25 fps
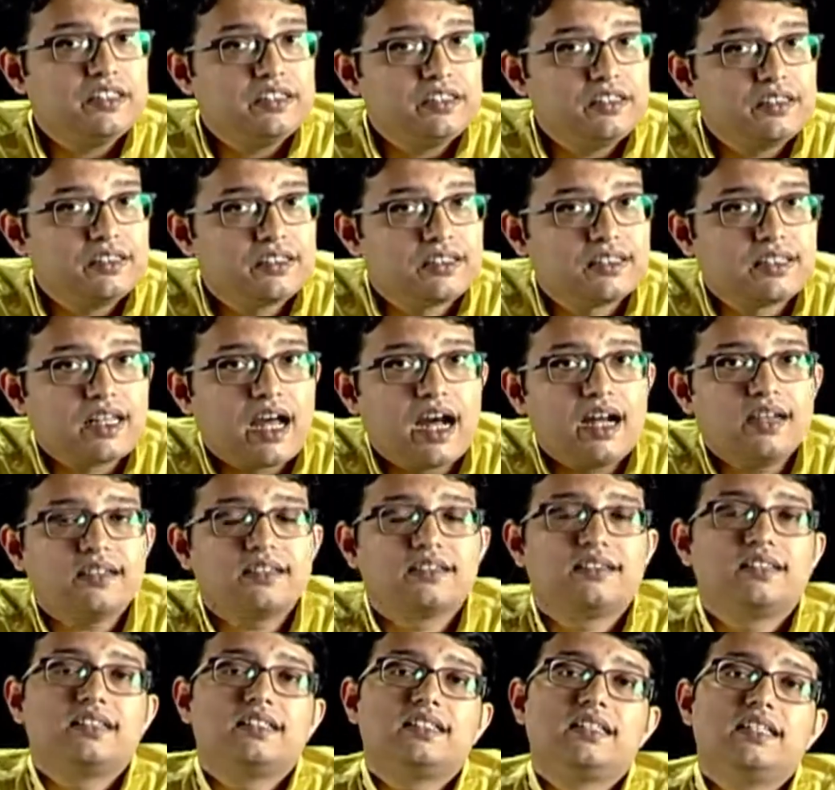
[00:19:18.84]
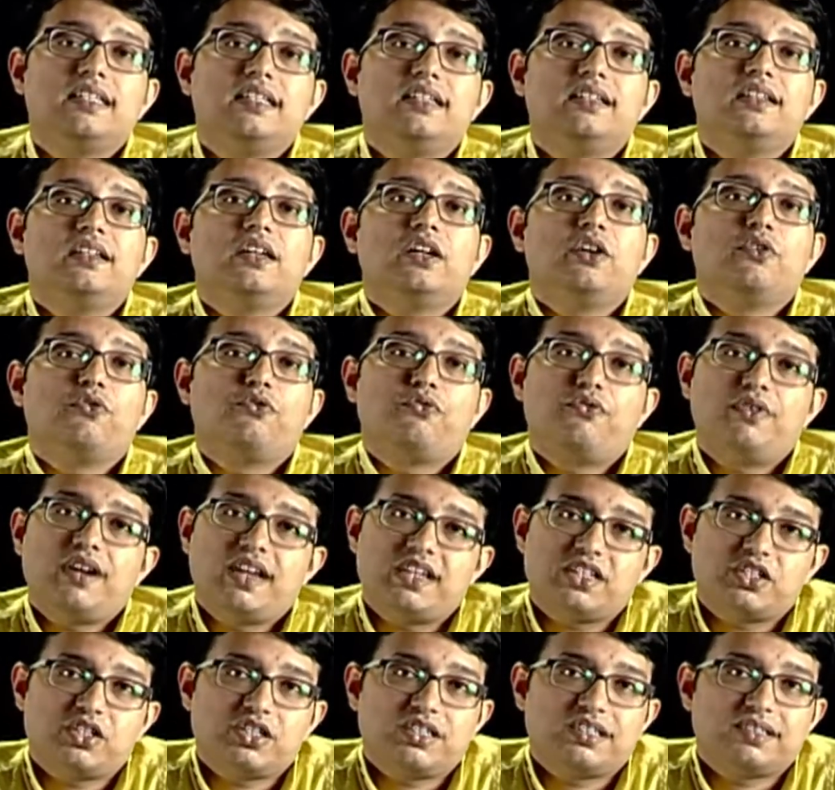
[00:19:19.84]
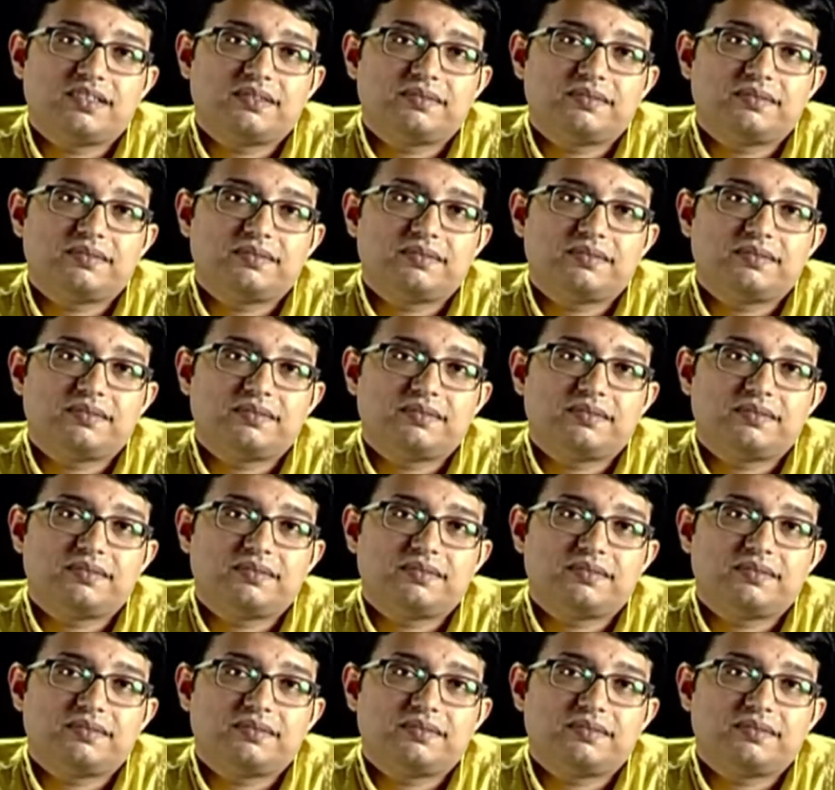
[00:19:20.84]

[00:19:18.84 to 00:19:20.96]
starts the scene afresh.